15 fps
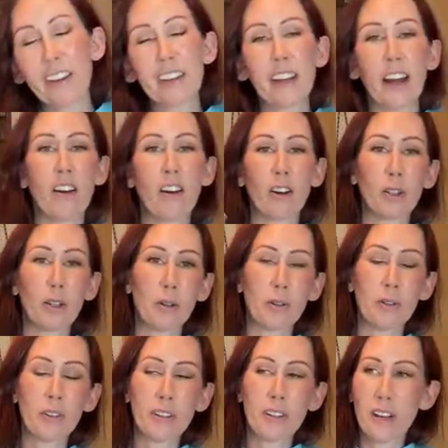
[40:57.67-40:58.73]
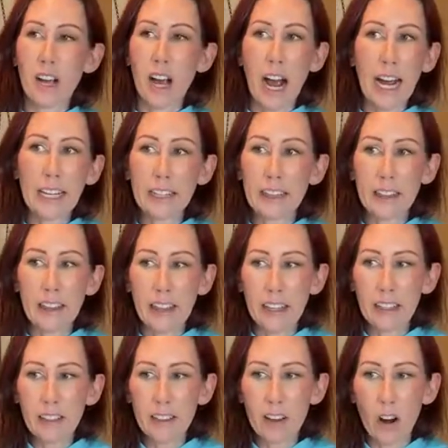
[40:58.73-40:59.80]
Arlo. I think
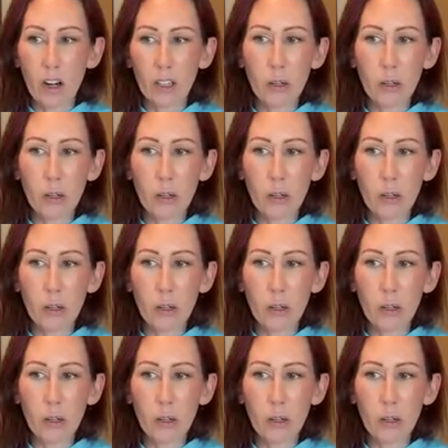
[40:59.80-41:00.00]
that Arlo